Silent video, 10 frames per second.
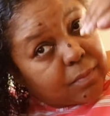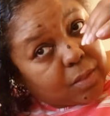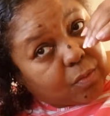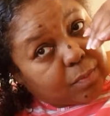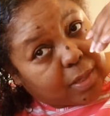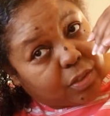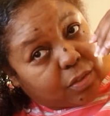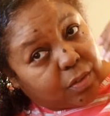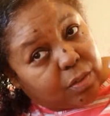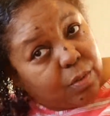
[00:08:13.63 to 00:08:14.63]
You want to make
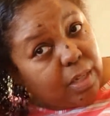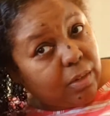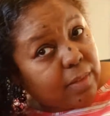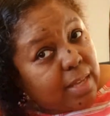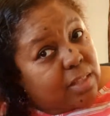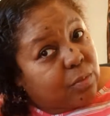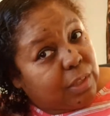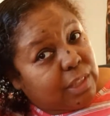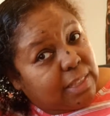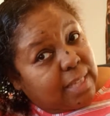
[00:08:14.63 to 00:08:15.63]
sure you hear that
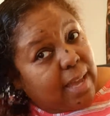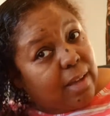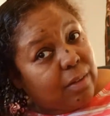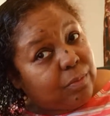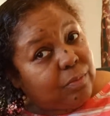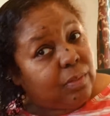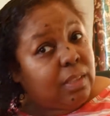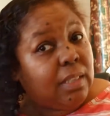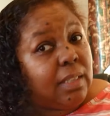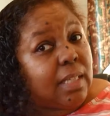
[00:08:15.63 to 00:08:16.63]
squishy sound.
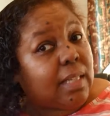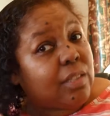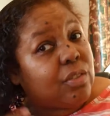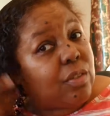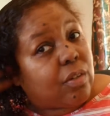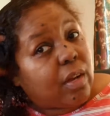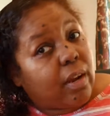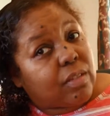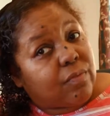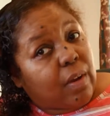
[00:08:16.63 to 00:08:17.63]
It lets you know your hair
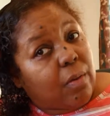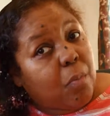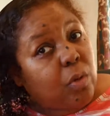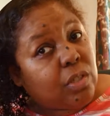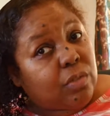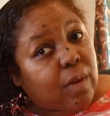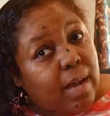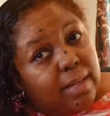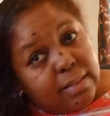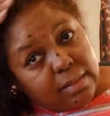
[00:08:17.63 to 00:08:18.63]
is very
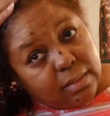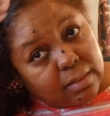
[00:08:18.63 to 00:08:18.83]
moisturized.